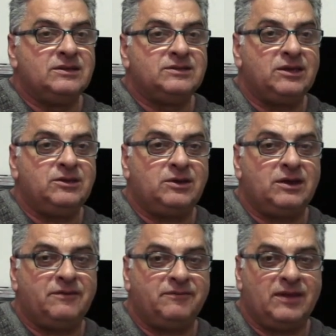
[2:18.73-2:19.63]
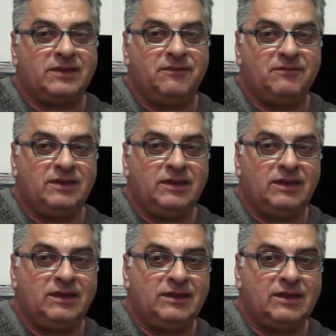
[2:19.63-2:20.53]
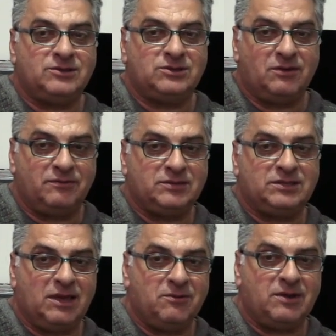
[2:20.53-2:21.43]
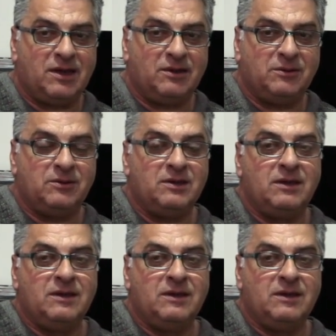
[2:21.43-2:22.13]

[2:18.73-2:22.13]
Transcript: so you can effectively get yourself a stereo